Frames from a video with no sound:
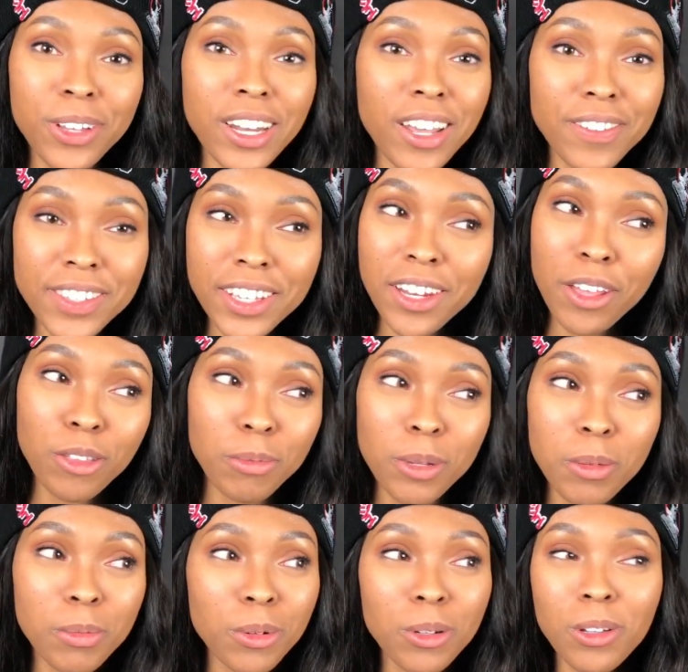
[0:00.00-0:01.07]
and I've seen other
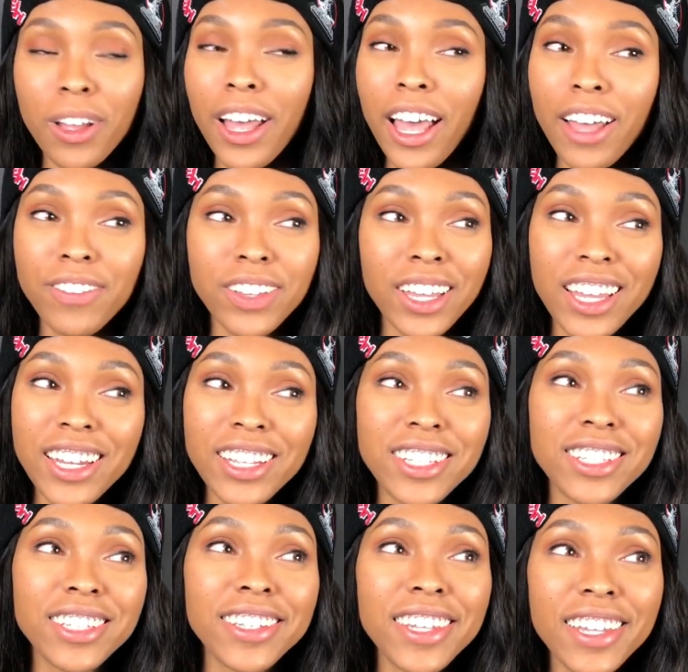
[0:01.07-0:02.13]
people have it,